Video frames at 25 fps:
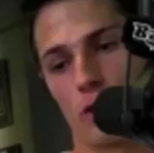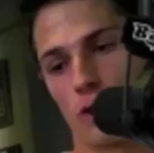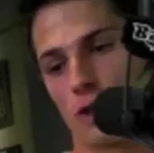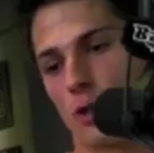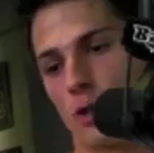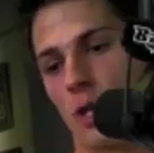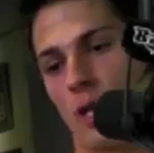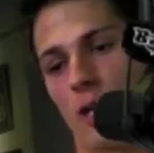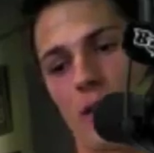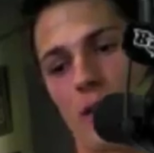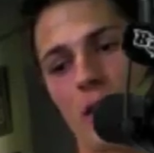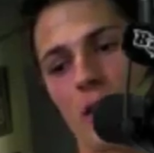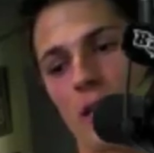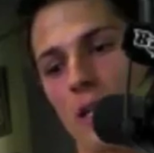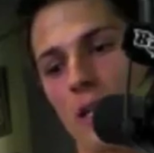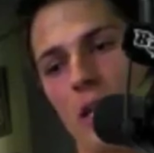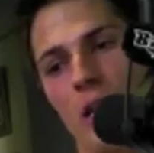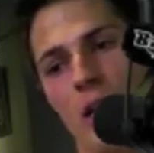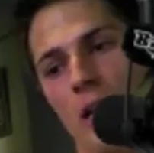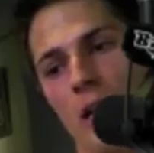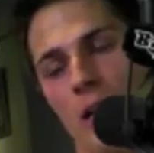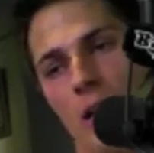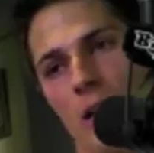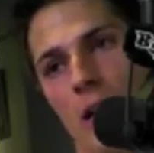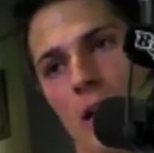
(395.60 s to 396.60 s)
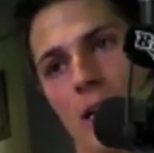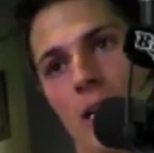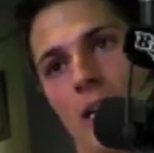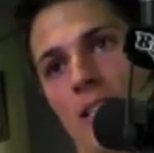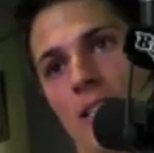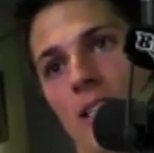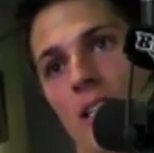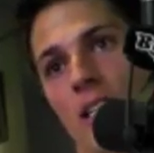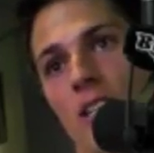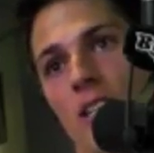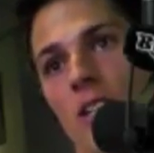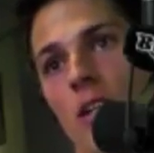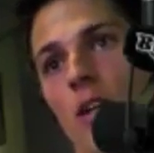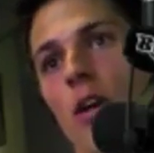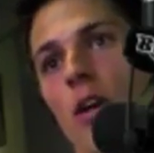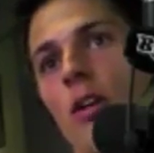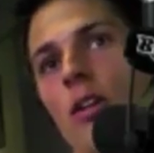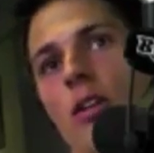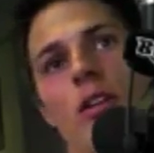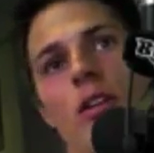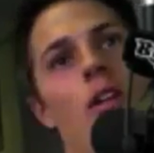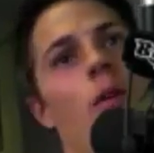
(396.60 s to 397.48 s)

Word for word: for sure. I think, like I said, it's a long.